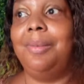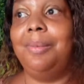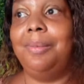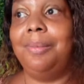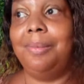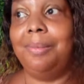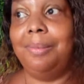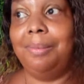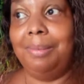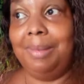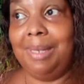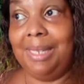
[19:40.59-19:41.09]

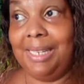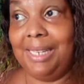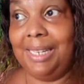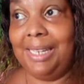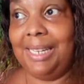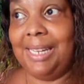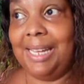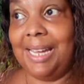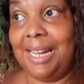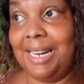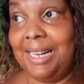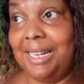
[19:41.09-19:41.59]
me
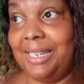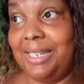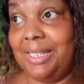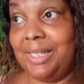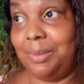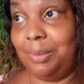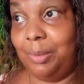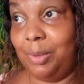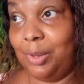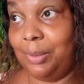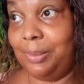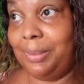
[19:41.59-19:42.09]
at this
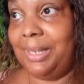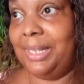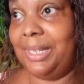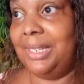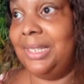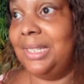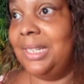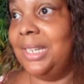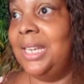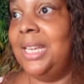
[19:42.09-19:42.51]
moment